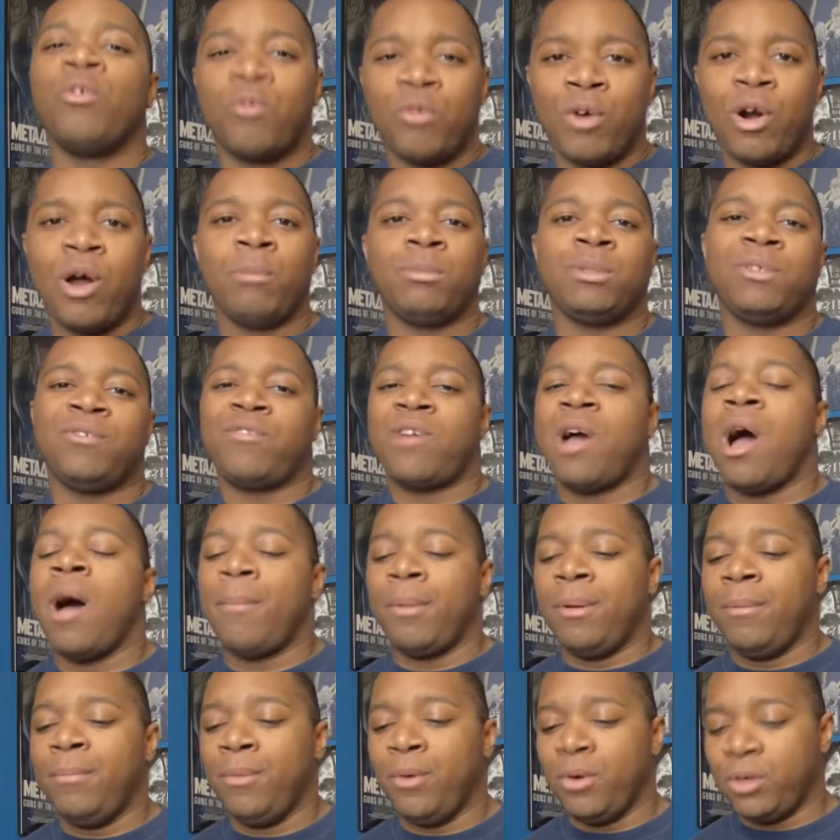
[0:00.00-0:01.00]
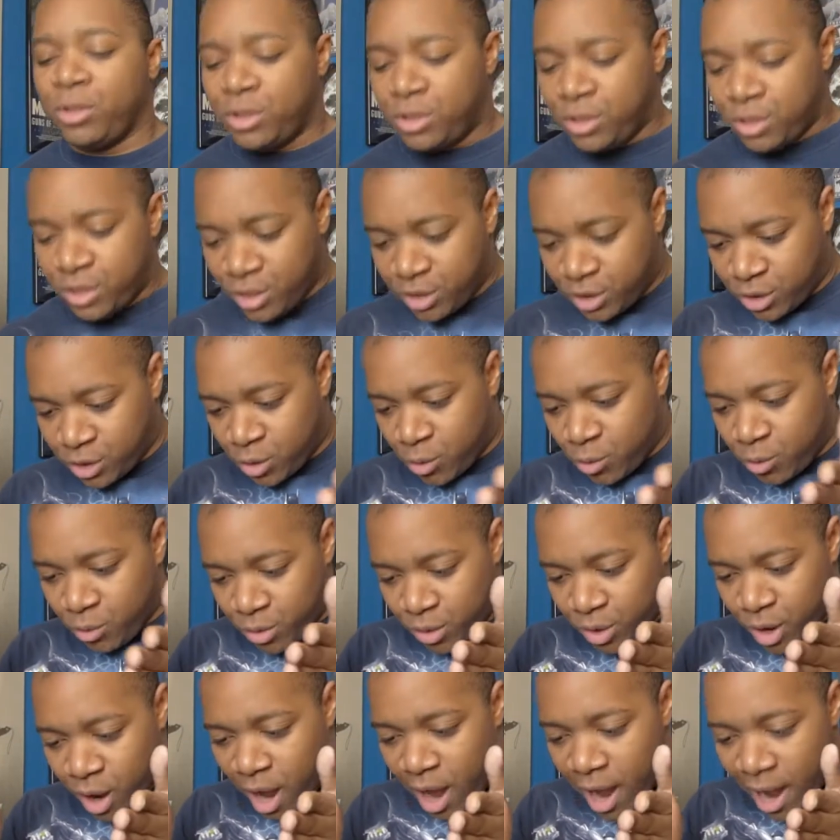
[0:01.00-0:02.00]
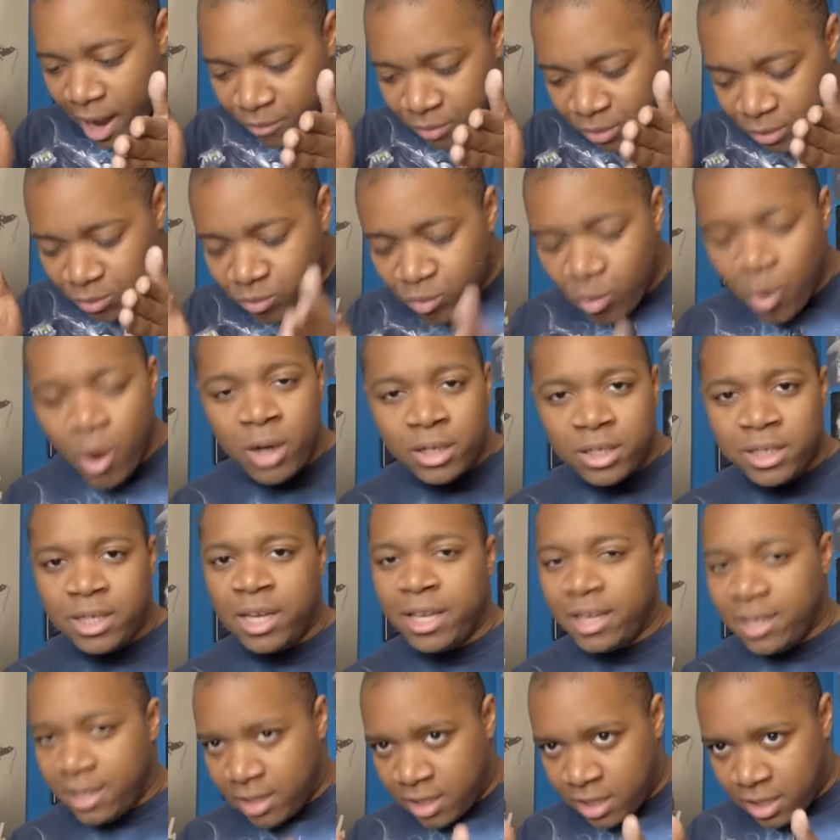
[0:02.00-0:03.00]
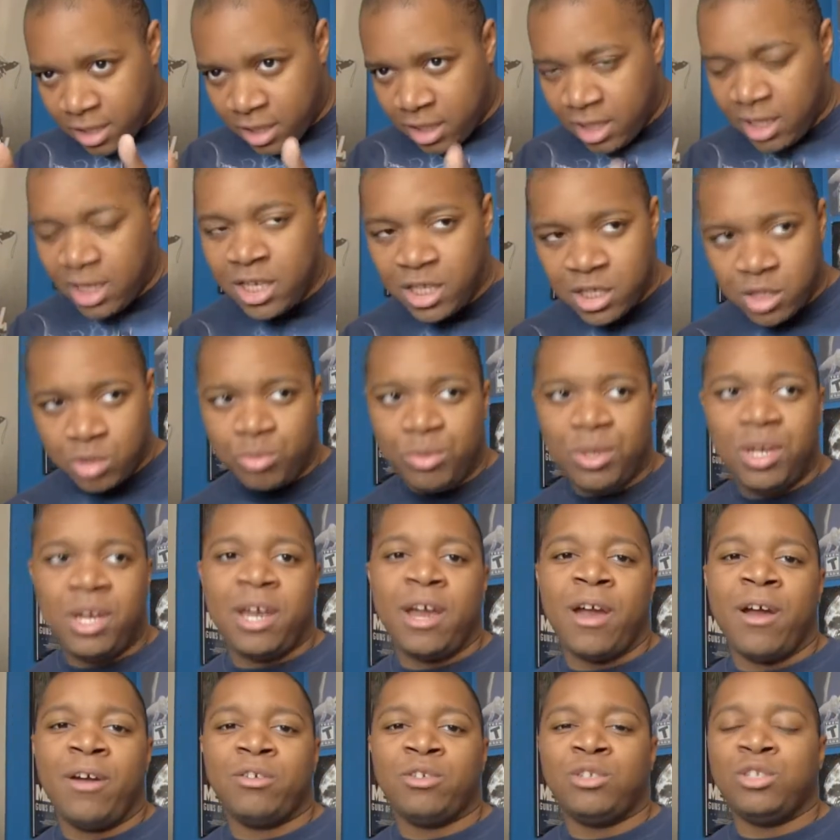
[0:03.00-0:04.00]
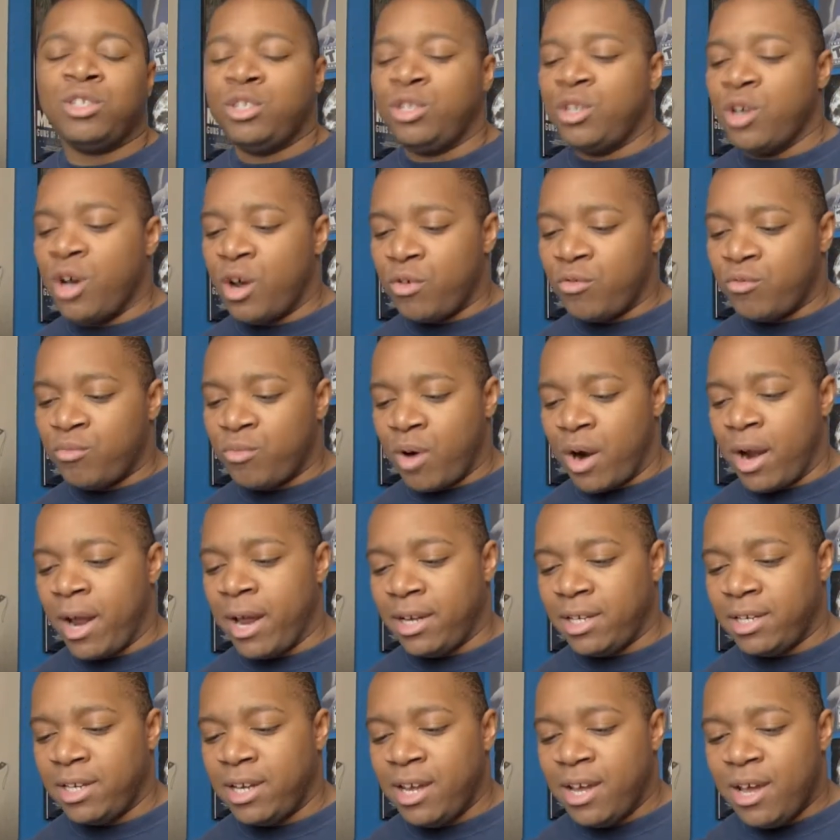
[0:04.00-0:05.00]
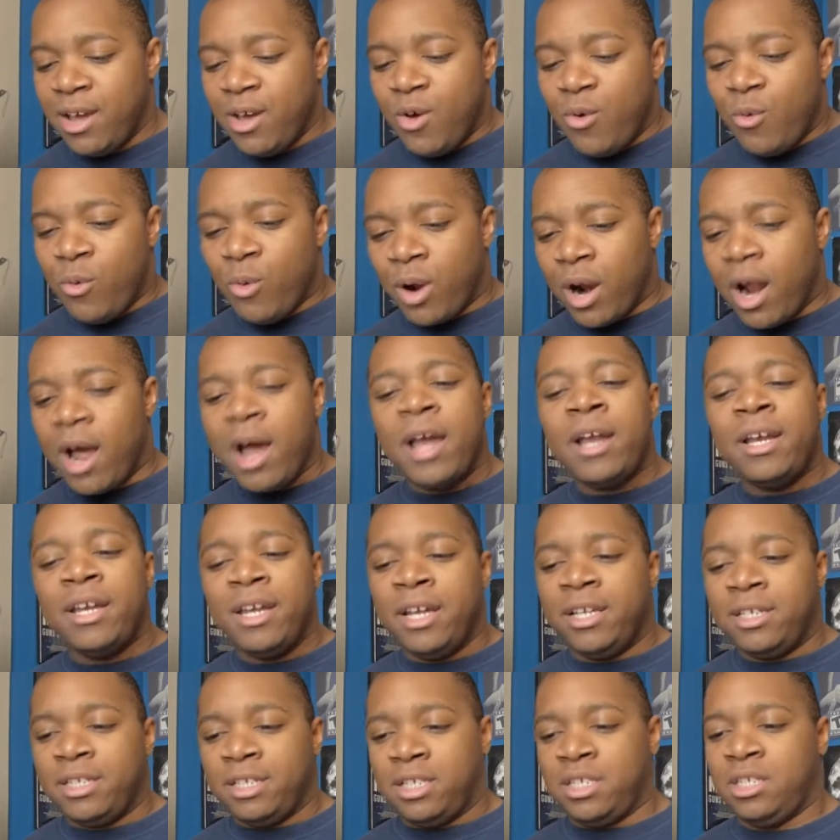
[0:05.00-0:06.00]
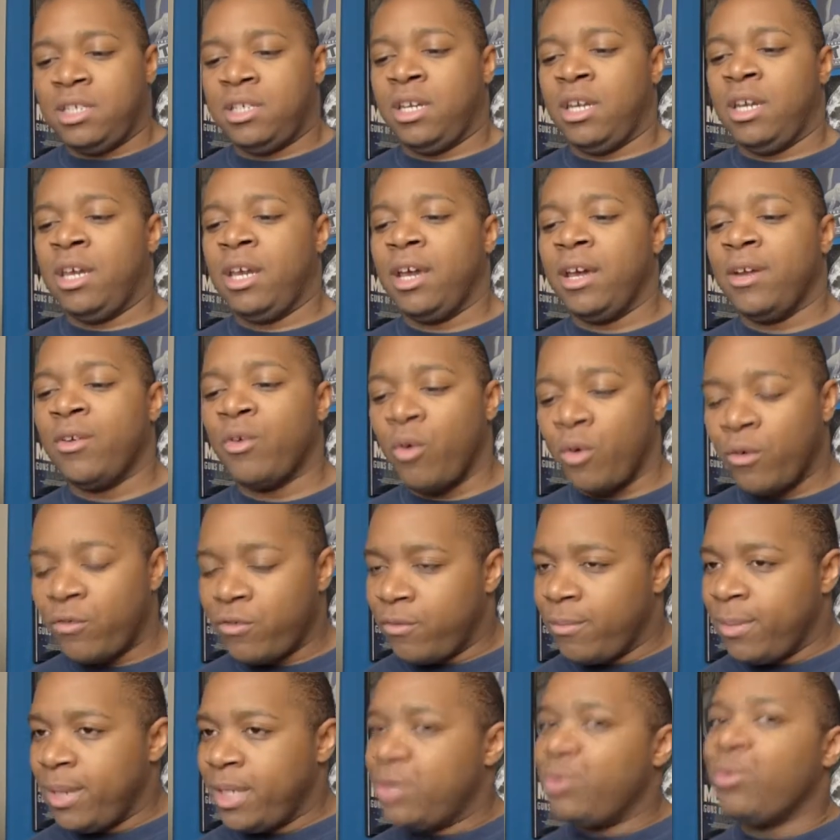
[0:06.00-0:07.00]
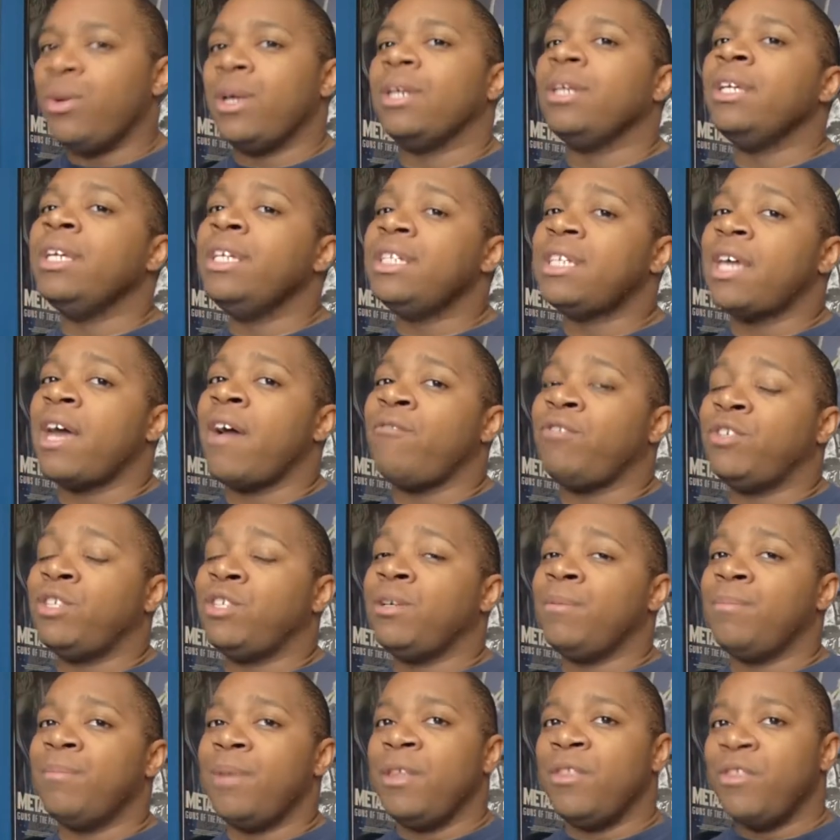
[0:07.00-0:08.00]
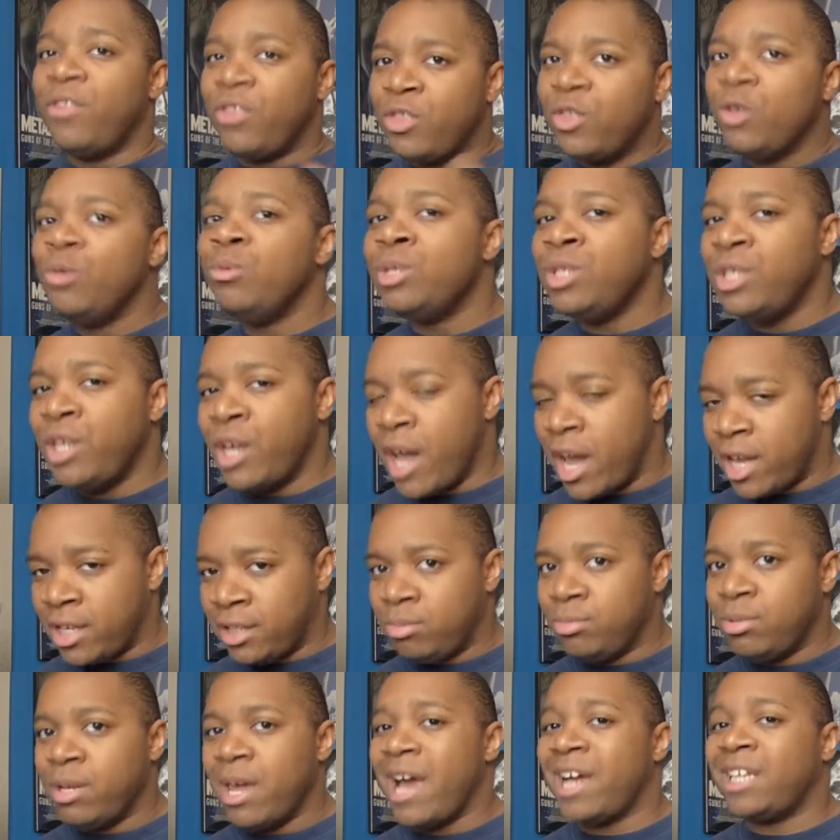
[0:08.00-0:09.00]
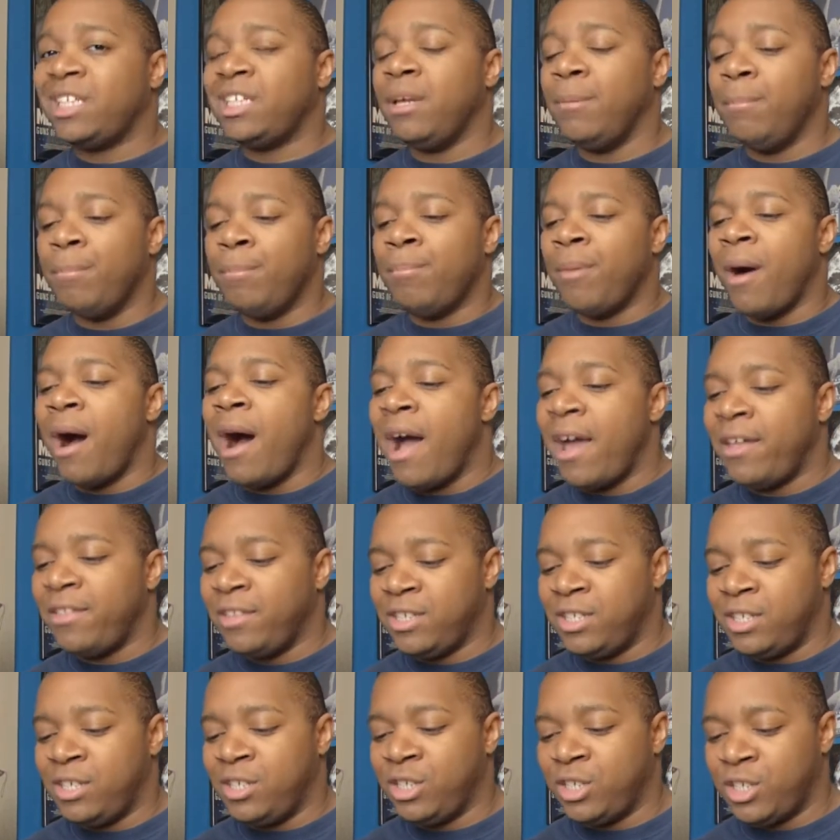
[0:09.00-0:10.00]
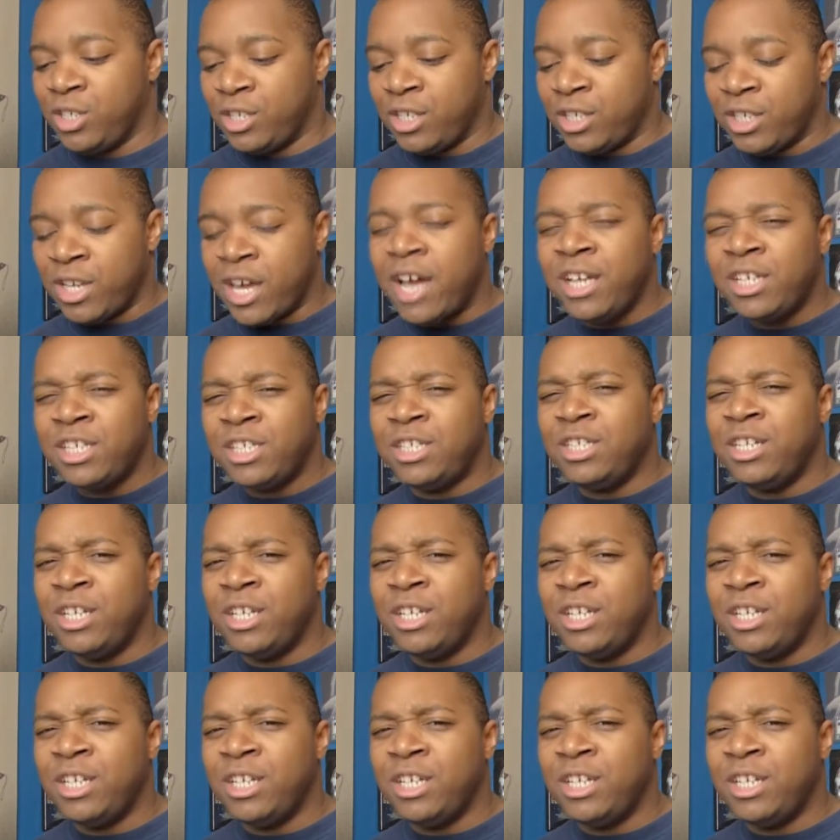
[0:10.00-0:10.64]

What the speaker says: realms of comic books. So I would want to get these three characters done right. What I need to see in order for me to at least have some enthusiasm to actually buy the decision is I just